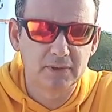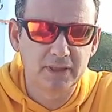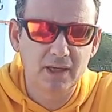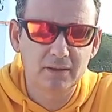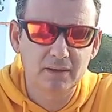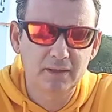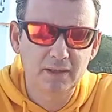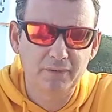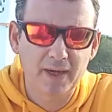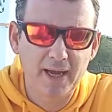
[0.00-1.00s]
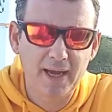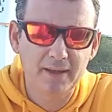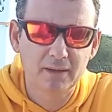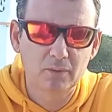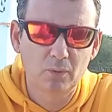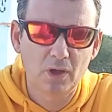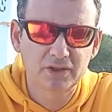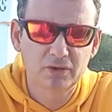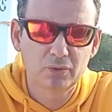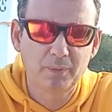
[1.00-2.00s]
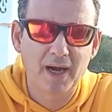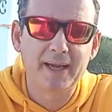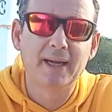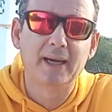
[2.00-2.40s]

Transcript: the alternative I had was to buy